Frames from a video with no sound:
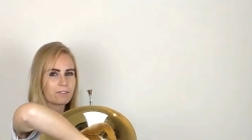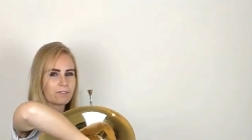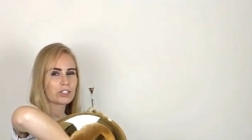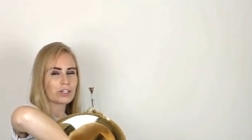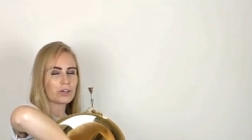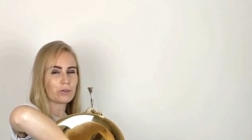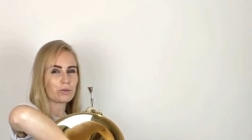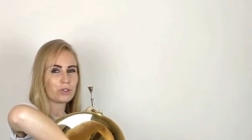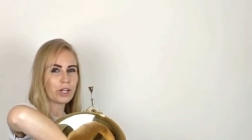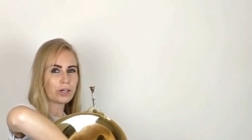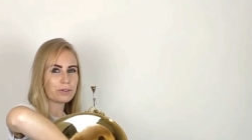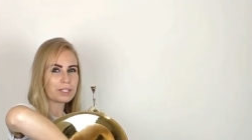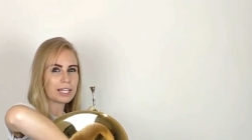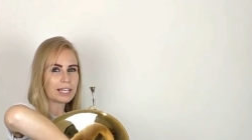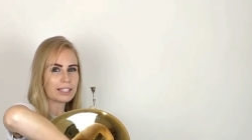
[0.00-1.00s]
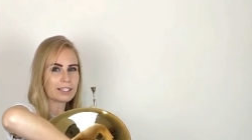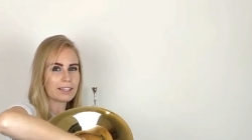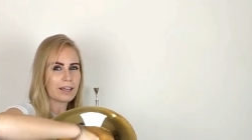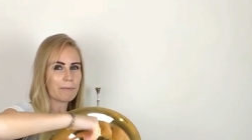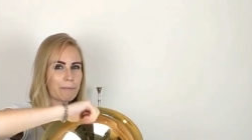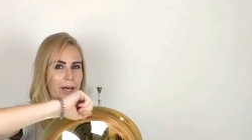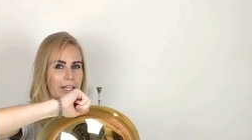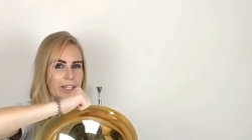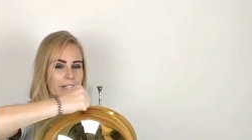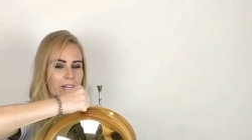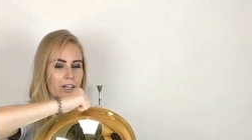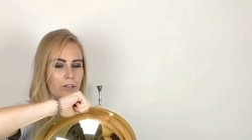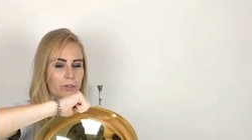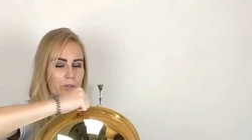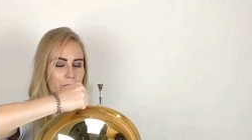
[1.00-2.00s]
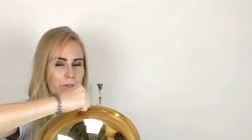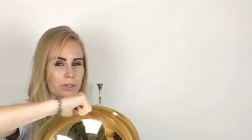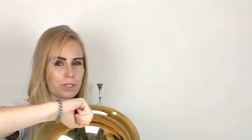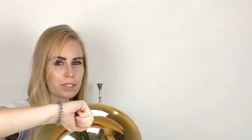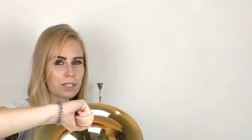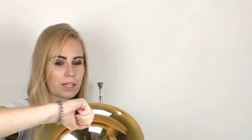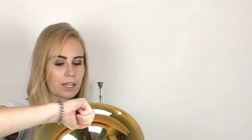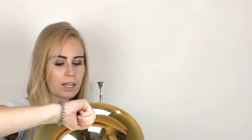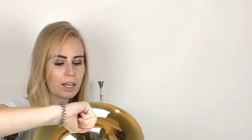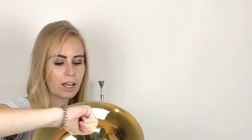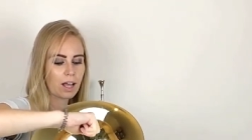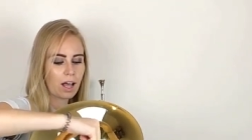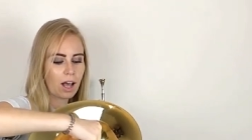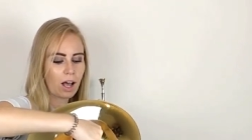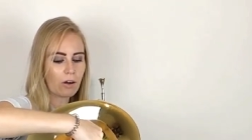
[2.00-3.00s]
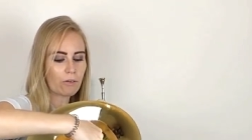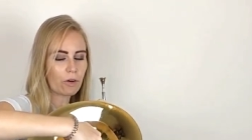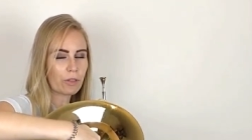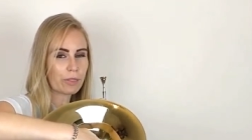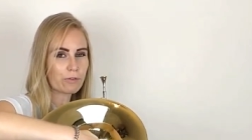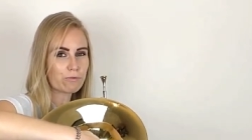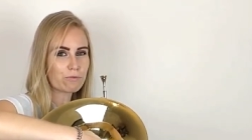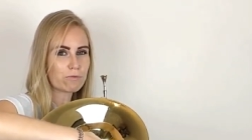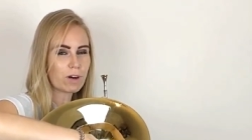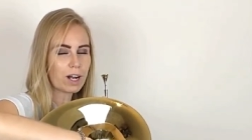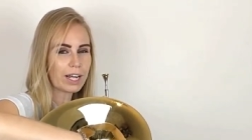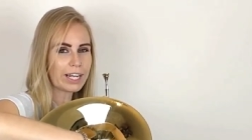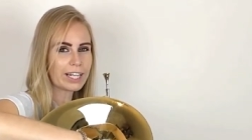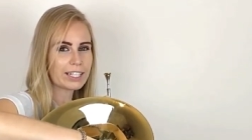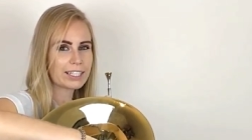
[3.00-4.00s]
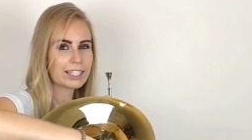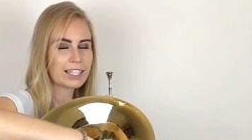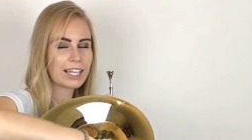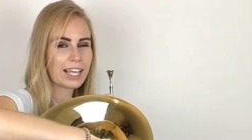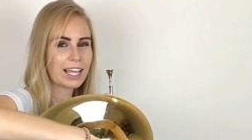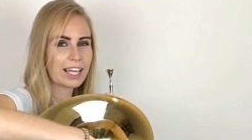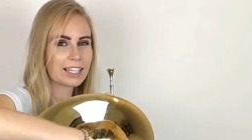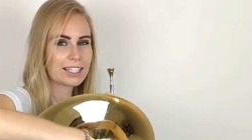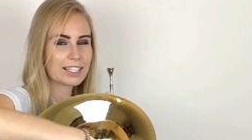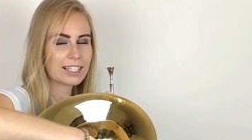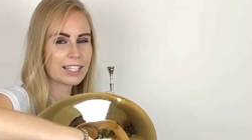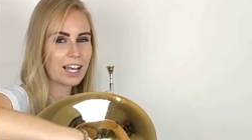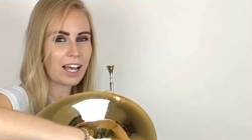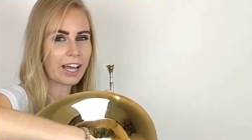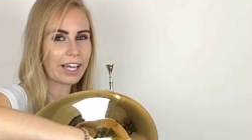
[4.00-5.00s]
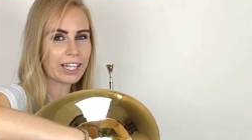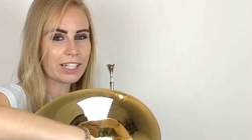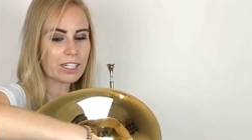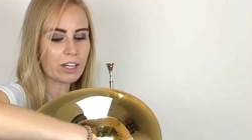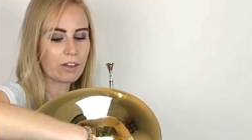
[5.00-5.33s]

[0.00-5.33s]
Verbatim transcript: So you'll notice that my knuckles are on the right side